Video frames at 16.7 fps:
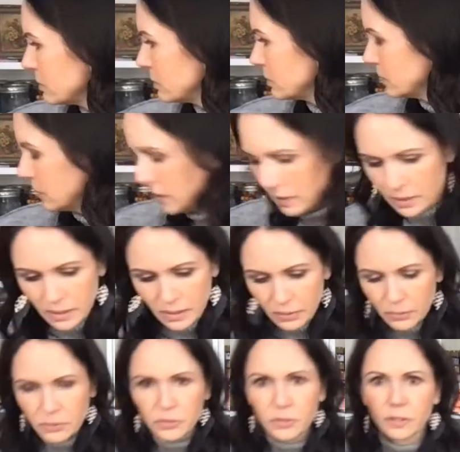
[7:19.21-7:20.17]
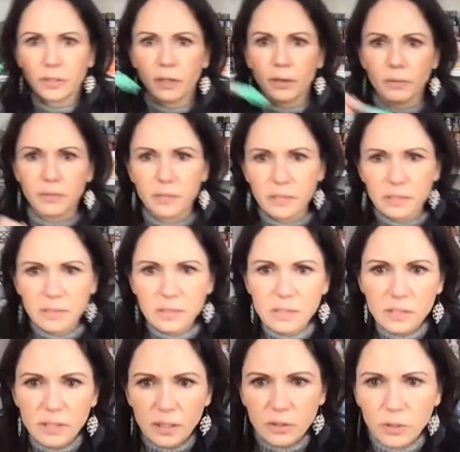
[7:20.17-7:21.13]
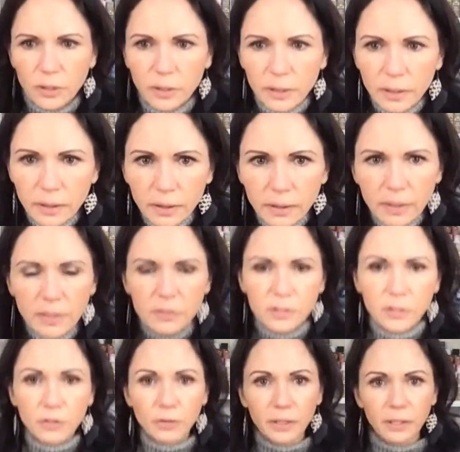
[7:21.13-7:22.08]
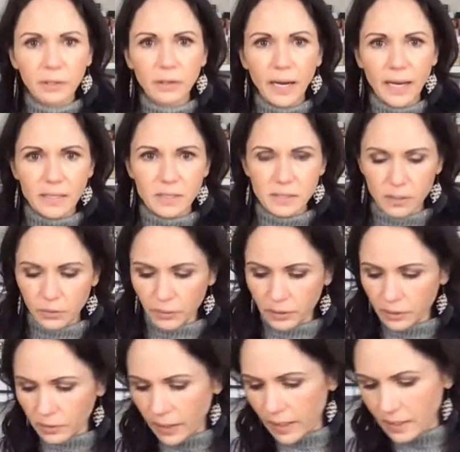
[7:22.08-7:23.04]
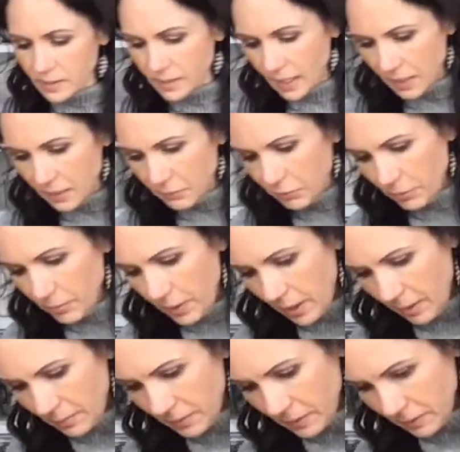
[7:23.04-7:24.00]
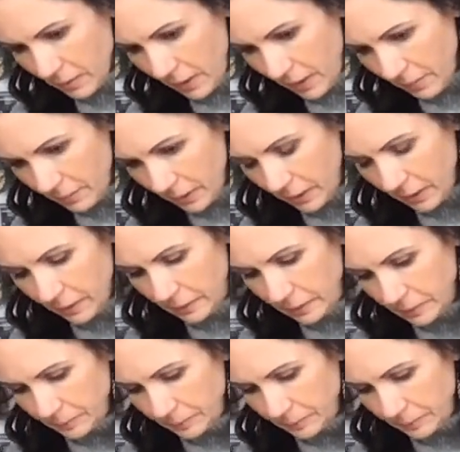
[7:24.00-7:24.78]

We're just going to go with this. It's not dark. The green grass. The green grass came from Hobby Lobby.